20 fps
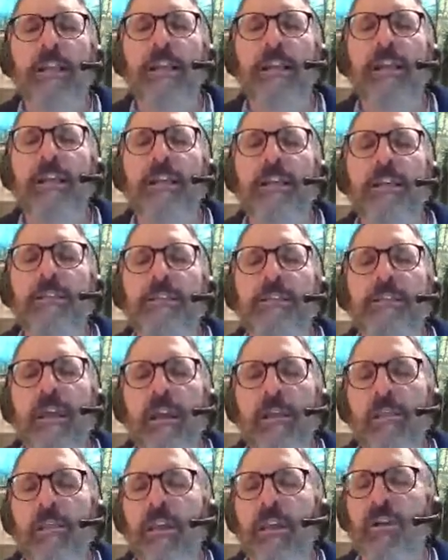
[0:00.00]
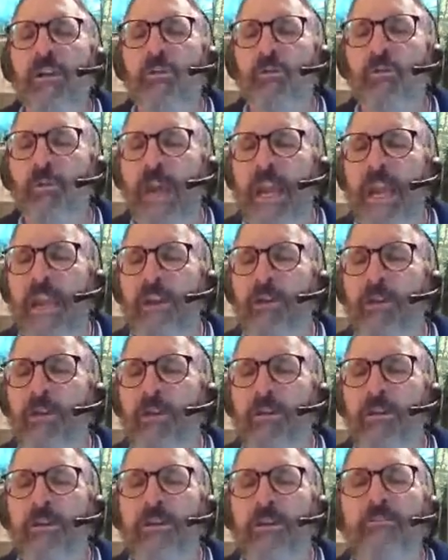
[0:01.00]
It is the
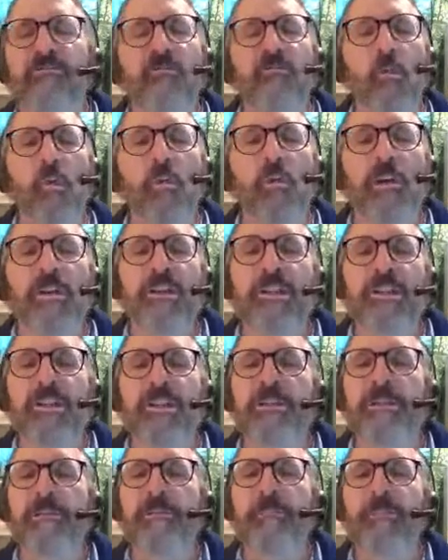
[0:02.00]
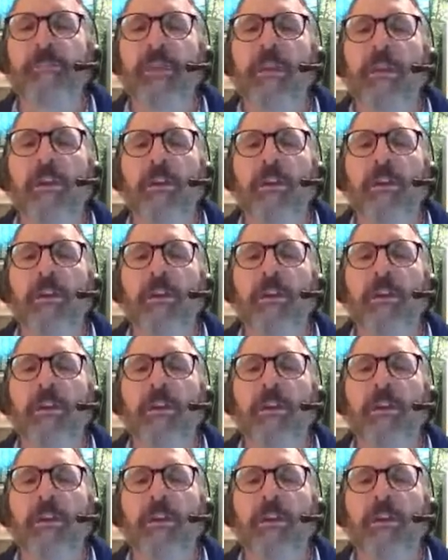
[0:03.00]
greater force.